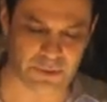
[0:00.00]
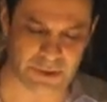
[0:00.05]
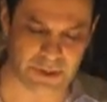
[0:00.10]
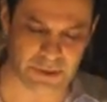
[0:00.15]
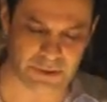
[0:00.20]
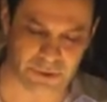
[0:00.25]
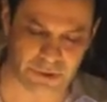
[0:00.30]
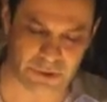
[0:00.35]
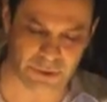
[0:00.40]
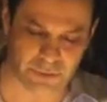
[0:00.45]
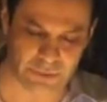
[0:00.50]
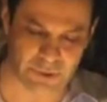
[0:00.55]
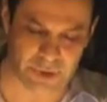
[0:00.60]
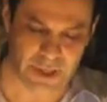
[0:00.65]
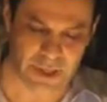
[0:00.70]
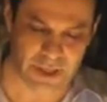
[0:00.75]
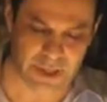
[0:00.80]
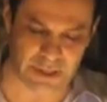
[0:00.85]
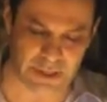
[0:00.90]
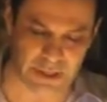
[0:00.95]
and soon
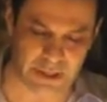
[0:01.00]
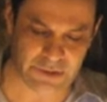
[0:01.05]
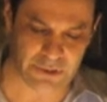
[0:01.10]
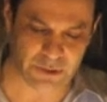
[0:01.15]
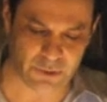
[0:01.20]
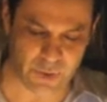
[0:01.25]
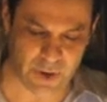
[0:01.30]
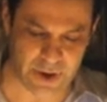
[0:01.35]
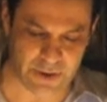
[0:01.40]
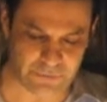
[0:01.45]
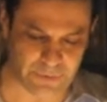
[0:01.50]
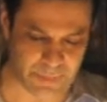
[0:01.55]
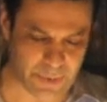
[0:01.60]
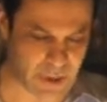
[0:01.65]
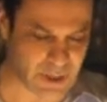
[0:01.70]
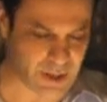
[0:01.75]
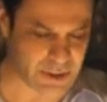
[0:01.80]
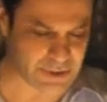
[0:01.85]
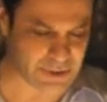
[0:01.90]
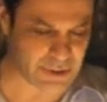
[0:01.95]
it eased away from the
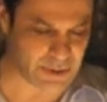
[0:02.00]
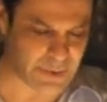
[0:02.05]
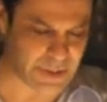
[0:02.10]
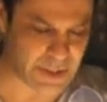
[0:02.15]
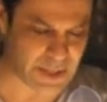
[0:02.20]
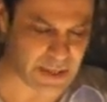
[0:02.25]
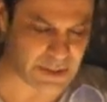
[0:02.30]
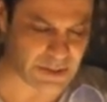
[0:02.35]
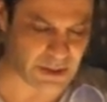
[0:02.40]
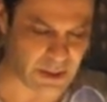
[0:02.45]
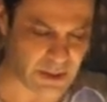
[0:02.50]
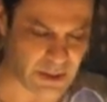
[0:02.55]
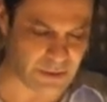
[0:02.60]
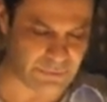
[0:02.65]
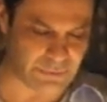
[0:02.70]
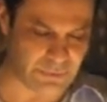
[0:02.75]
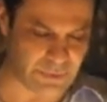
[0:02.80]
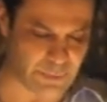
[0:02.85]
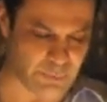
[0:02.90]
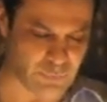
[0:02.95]
Hudson and began to cut
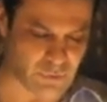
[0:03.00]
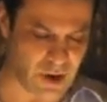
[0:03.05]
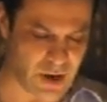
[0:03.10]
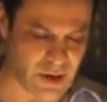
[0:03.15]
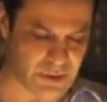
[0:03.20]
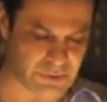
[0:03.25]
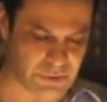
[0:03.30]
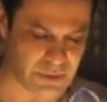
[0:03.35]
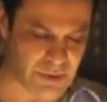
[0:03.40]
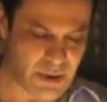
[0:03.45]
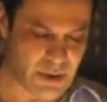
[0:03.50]
through the Bronx,